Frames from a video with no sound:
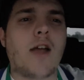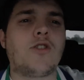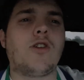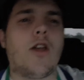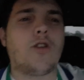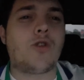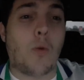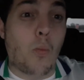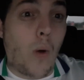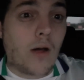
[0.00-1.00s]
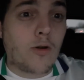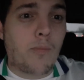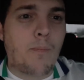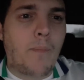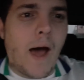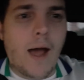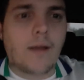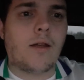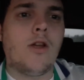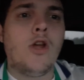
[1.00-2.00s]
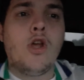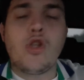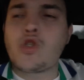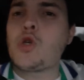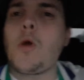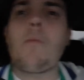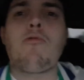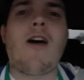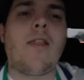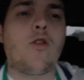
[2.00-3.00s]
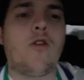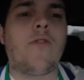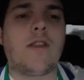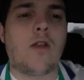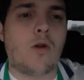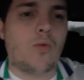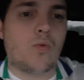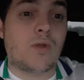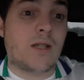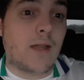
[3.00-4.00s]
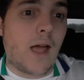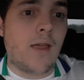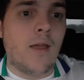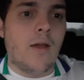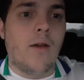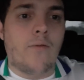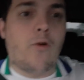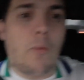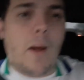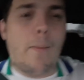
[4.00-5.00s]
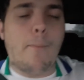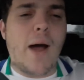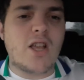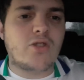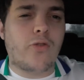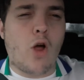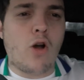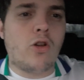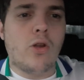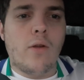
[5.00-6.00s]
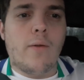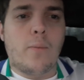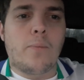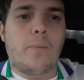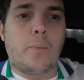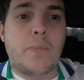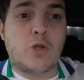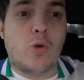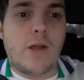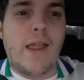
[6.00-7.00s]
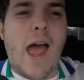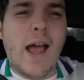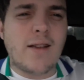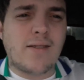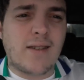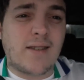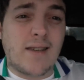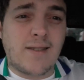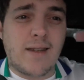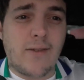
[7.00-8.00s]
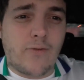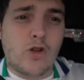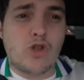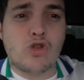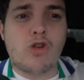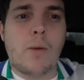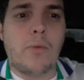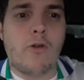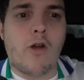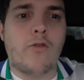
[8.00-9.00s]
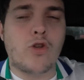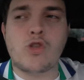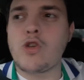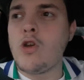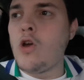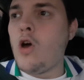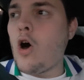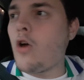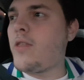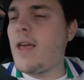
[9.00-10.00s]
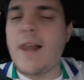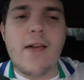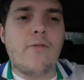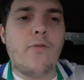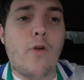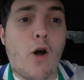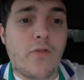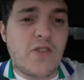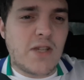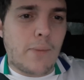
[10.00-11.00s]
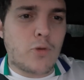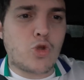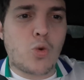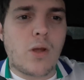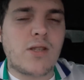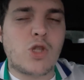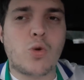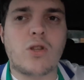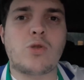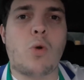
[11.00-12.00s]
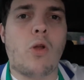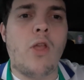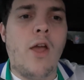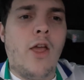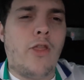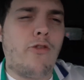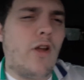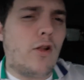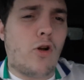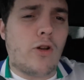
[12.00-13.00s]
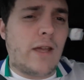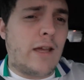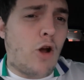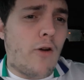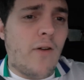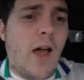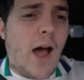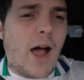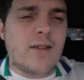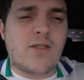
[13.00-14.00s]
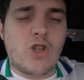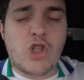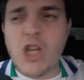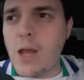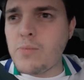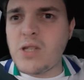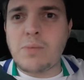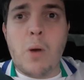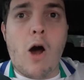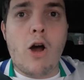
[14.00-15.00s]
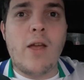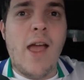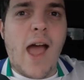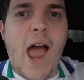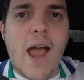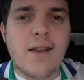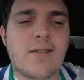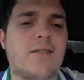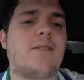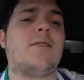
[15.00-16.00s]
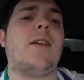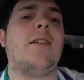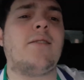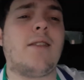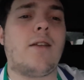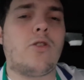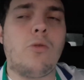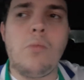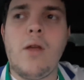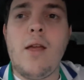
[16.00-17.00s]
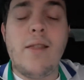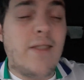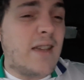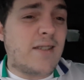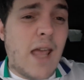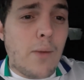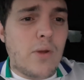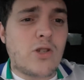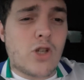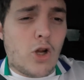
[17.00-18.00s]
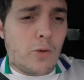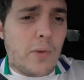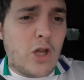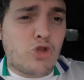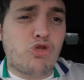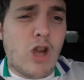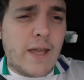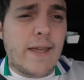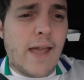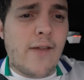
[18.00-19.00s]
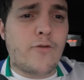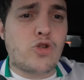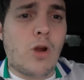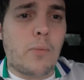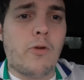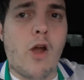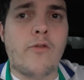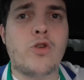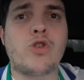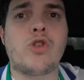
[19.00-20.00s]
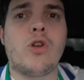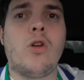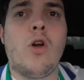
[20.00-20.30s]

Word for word: guys and girls and welcome back to a brand new video today for my match vlog between Exeter City vs Tranmere Rovers on the 11th of December 2021 3 o'clock kickoff at St James's Park Exeter City Stadium this game is going to be a tricky game for Tranmere Rovers